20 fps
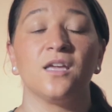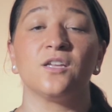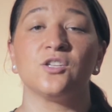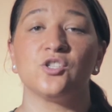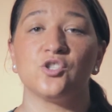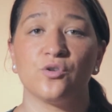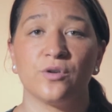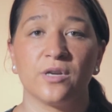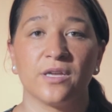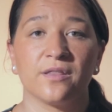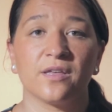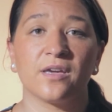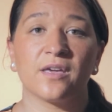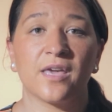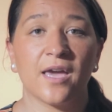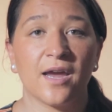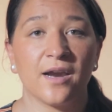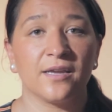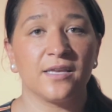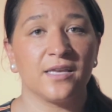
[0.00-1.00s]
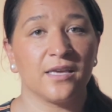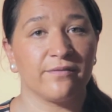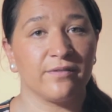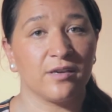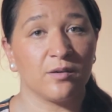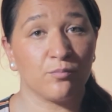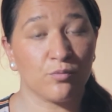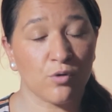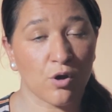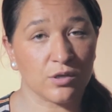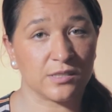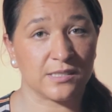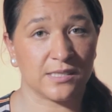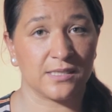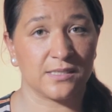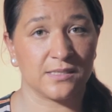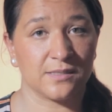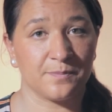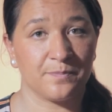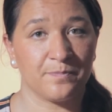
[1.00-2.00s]
during the caregiving
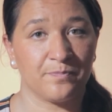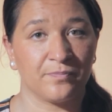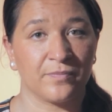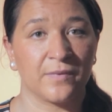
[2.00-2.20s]
process.